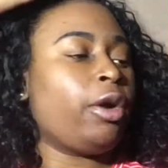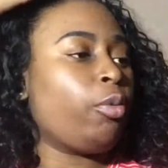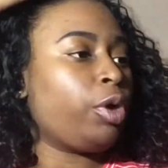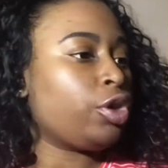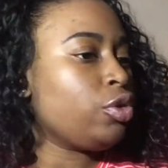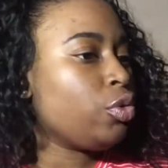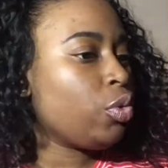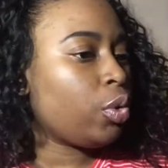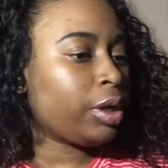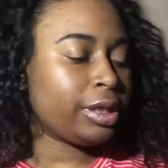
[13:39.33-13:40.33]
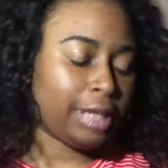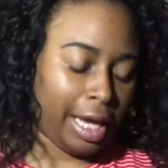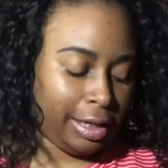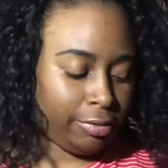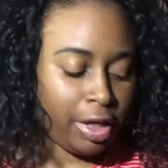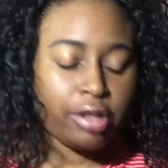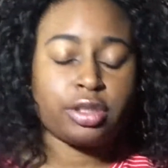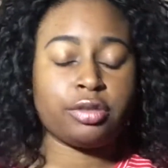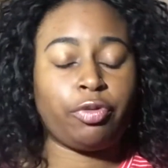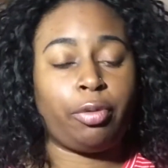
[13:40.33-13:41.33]
when you like
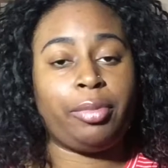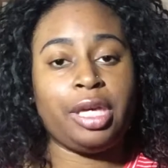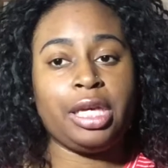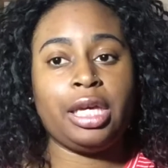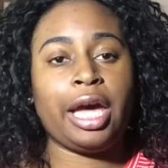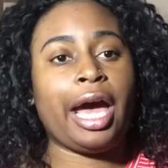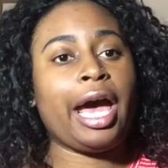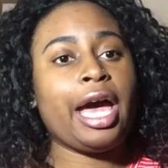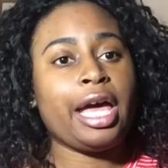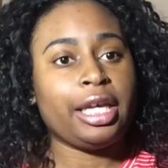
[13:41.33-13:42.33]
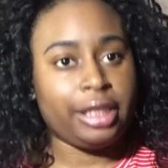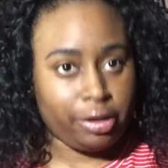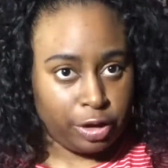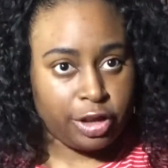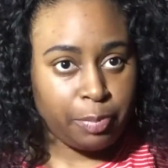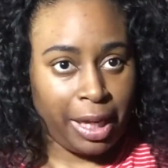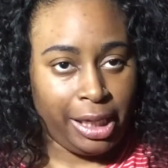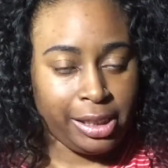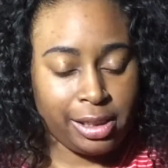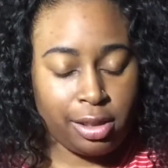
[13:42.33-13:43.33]
there's for me there's a
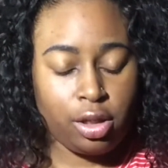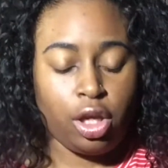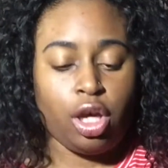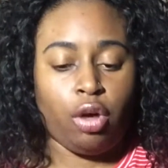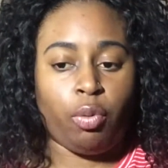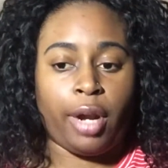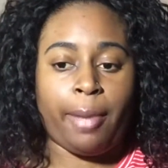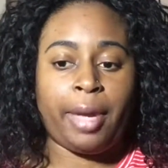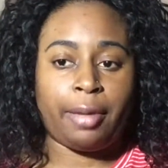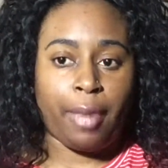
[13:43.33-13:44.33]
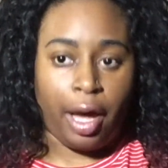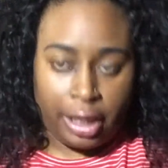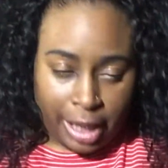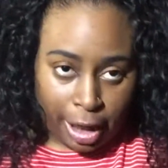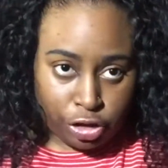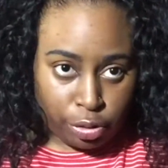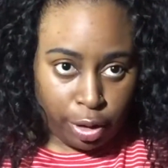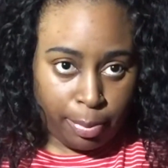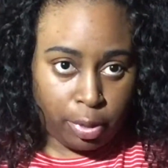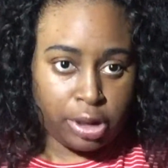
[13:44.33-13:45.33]
space. When I make my natural
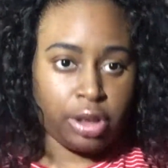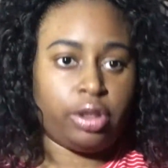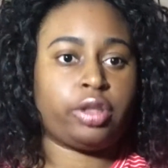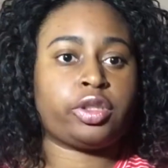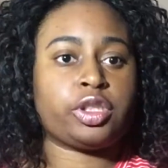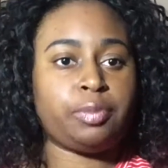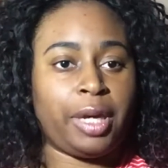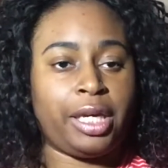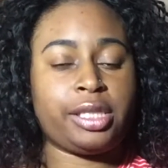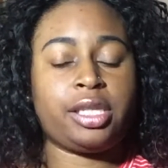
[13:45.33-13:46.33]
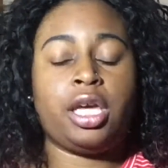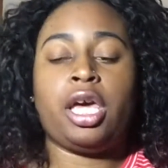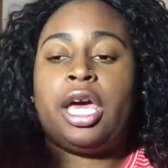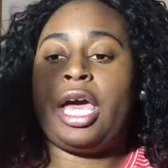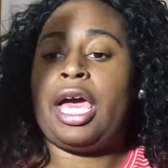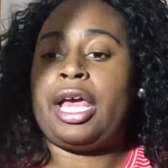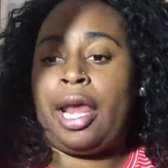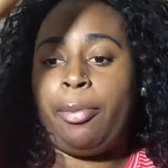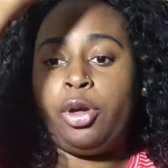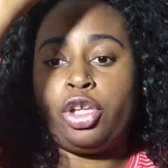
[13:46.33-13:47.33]
hair ponytail there's a space and
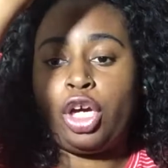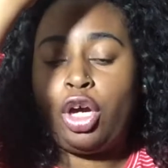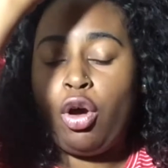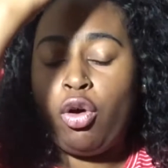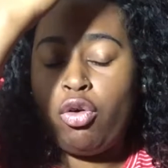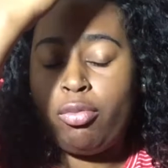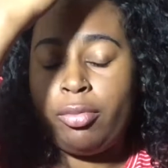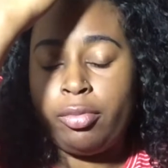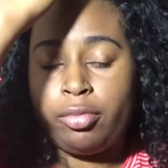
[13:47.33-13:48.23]
I put the comb